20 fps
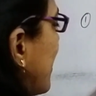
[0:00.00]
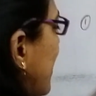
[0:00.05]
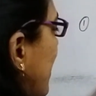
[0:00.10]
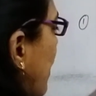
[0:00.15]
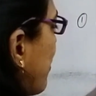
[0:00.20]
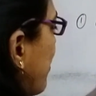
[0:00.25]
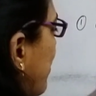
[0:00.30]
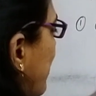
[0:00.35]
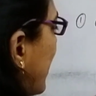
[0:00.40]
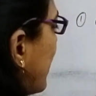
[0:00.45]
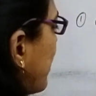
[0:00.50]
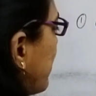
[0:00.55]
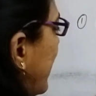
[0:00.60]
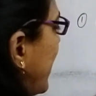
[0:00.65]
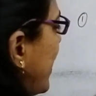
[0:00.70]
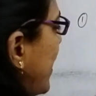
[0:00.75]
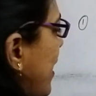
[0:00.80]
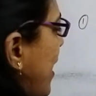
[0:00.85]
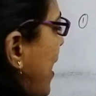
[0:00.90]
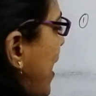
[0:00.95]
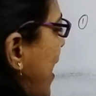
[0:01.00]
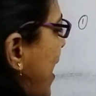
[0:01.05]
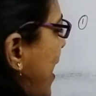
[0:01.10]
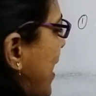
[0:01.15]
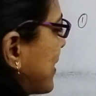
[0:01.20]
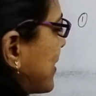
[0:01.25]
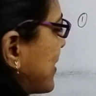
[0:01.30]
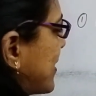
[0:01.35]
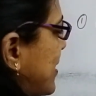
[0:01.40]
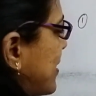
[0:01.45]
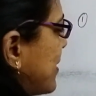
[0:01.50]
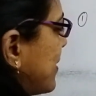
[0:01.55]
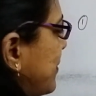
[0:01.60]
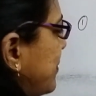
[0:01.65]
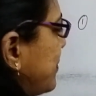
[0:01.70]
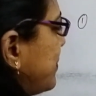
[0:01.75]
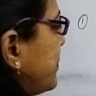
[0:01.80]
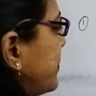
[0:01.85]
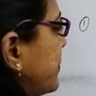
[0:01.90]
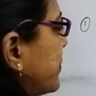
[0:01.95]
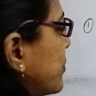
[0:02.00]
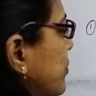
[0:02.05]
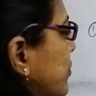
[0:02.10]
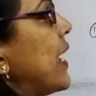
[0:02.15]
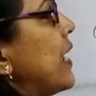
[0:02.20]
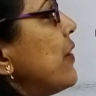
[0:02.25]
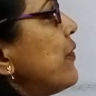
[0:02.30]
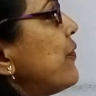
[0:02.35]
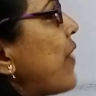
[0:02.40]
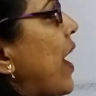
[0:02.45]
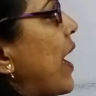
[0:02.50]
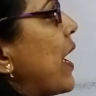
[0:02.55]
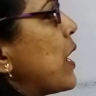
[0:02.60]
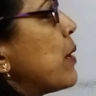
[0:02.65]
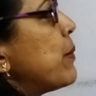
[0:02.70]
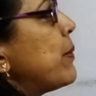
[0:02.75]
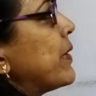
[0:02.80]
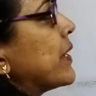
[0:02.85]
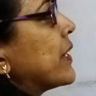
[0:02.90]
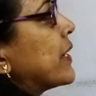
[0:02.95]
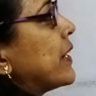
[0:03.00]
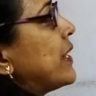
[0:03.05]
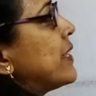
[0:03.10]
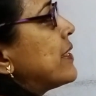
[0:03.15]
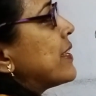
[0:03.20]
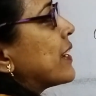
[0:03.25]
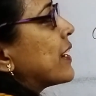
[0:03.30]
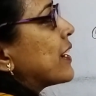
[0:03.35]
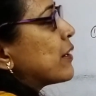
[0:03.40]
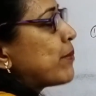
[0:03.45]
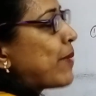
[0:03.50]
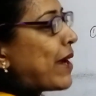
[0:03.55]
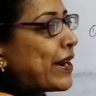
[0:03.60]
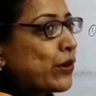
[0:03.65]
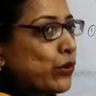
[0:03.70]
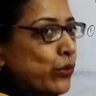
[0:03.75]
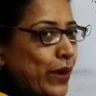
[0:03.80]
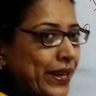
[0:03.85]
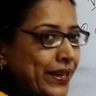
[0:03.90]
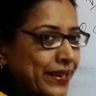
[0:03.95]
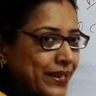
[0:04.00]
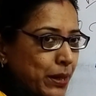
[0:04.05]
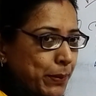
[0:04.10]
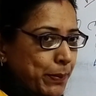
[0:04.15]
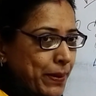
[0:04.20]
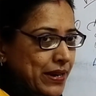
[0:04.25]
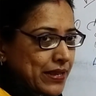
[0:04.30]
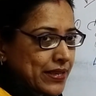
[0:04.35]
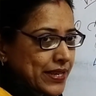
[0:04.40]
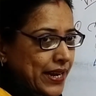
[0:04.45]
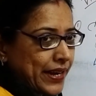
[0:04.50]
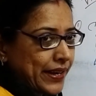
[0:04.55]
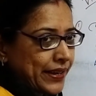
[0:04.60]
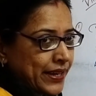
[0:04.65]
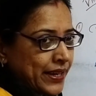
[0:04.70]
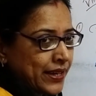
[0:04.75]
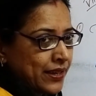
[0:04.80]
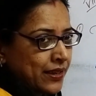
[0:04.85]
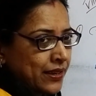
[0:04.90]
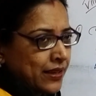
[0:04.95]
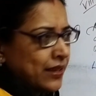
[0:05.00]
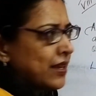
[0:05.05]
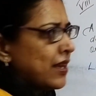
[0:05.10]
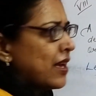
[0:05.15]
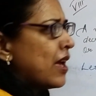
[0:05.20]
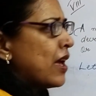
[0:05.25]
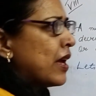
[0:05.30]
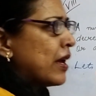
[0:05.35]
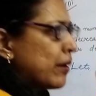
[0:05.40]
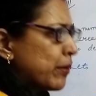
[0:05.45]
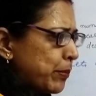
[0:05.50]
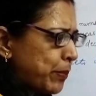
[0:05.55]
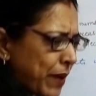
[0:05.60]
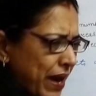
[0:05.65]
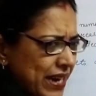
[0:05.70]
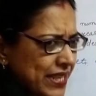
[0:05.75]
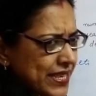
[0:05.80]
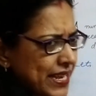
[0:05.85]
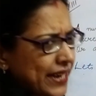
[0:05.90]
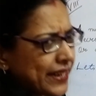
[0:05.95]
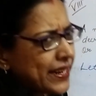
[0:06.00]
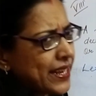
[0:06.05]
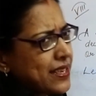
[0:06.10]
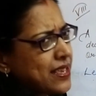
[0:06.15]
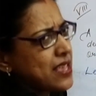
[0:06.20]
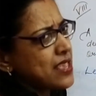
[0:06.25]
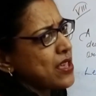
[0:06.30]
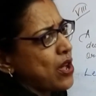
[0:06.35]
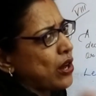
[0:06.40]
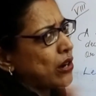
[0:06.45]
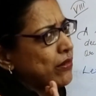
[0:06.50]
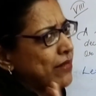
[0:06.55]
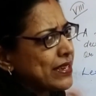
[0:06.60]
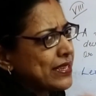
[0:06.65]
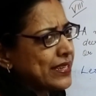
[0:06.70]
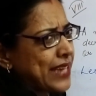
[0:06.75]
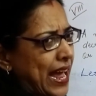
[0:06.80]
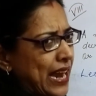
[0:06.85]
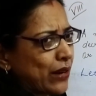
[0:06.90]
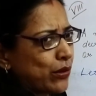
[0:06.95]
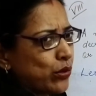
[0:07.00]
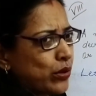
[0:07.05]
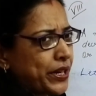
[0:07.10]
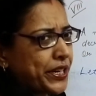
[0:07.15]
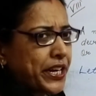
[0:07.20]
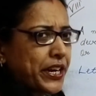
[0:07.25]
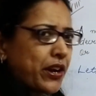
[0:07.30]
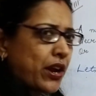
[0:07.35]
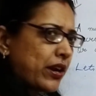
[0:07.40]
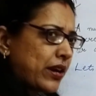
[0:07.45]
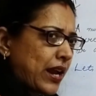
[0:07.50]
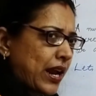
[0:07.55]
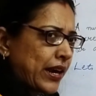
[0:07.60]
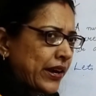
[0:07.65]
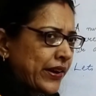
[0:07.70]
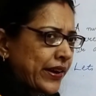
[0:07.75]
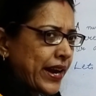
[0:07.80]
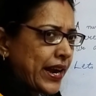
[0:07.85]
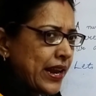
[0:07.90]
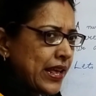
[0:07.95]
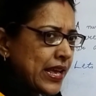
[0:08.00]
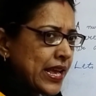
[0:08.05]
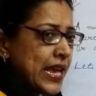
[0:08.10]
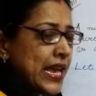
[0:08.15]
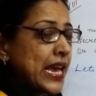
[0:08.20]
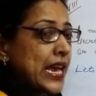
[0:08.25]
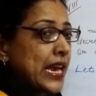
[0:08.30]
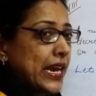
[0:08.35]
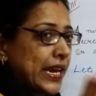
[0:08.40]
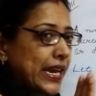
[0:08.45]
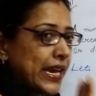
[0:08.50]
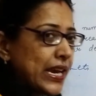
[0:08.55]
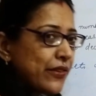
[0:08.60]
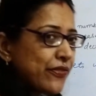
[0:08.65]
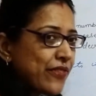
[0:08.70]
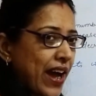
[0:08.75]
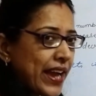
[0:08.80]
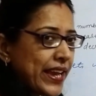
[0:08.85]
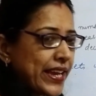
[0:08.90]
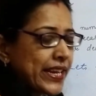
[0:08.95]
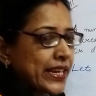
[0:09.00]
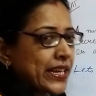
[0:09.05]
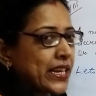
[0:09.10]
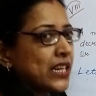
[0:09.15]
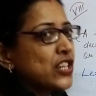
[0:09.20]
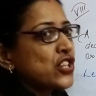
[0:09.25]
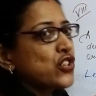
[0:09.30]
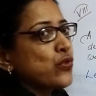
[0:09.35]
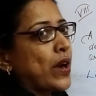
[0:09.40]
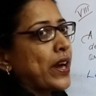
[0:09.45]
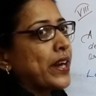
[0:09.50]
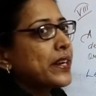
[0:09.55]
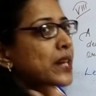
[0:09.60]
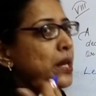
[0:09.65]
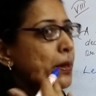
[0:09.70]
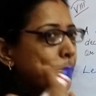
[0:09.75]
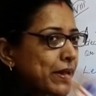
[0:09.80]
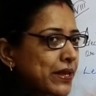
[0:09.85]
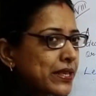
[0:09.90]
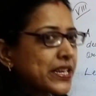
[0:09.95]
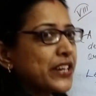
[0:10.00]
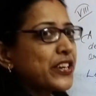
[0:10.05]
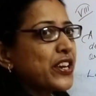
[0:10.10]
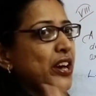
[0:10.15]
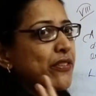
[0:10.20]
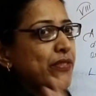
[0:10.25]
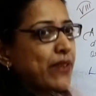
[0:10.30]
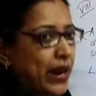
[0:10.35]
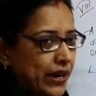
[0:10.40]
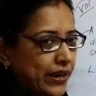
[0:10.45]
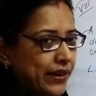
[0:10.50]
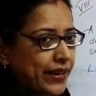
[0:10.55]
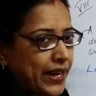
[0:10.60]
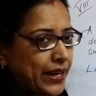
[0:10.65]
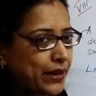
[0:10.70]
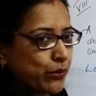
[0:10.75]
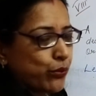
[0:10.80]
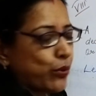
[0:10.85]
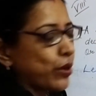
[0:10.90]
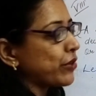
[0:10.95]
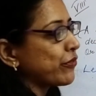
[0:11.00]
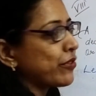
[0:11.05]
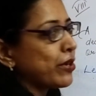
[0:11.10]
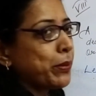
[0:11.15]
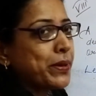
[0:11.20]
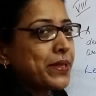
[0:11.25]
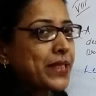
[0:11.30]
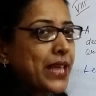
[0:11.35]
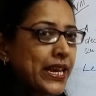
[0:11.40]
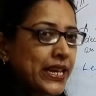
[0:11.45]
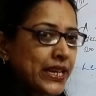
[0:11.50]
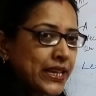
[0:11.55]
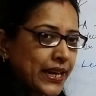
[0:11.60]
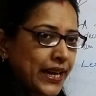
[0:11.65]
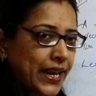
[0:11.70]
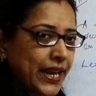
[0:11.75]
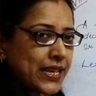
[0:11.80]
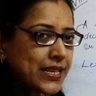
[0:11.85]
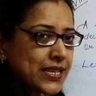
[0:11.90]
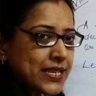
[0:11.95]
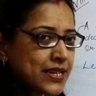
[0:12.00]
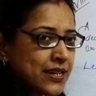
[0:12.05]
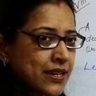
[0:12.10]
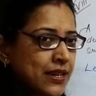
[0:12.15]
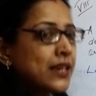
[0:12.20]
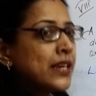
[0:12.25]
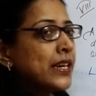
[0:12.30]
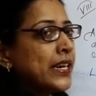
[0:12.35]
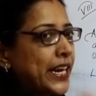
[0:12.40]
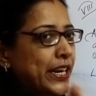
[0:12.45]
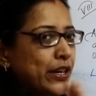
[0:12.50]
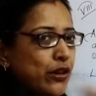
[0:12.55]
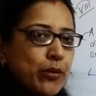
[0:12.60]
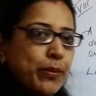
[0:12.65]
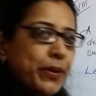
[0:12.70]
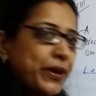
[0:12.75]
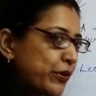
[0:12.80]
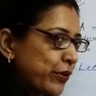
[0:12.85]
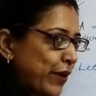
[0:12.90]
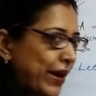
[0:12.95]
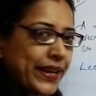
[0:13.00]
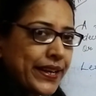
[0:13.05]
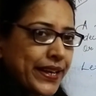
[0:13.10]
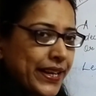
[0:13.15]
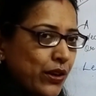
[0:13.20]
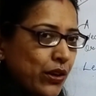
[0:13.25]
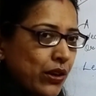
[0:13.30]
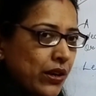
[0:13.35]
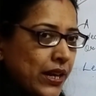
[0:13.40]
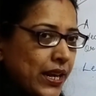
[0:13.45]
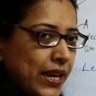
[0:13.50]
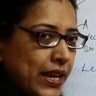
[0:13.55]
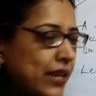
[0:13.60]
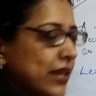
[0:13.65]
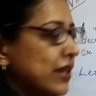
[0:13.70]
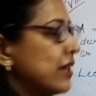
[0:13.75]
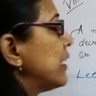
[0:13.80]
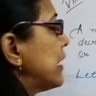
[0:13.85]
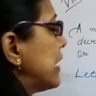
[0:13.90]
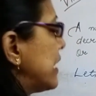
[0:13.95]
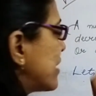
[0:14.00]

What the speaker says: the number be x. If I am increasing it by 20%, percentage is always calculated on 100. If I increase 20% of 100, what will be the increase? It will be 20 only.